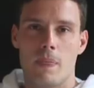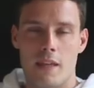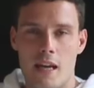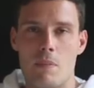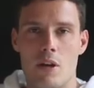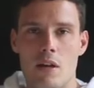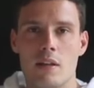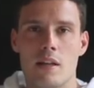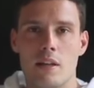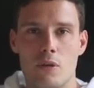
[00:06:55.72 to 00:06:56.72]
get up
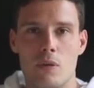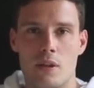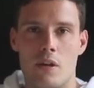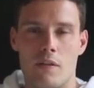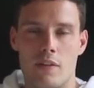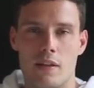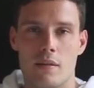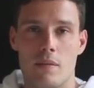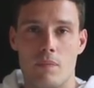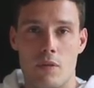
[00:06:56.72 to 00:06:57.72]
earlier, and quit coffee.
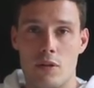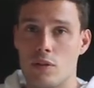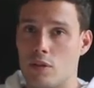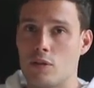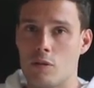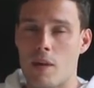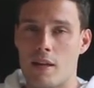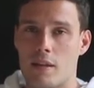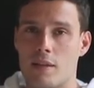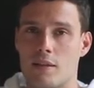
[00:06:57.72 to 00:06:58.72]
Those are the two
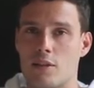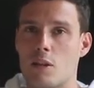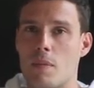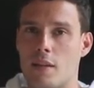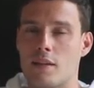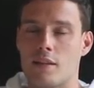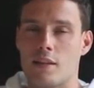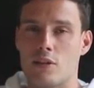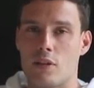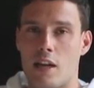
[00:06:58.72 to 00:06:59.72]
main things that's going to make this
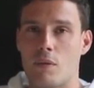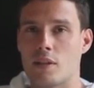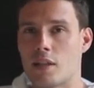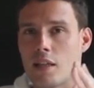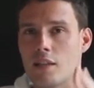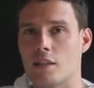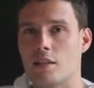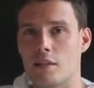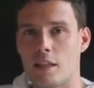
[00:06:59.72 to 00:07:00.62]
easy. Okay, once again, this is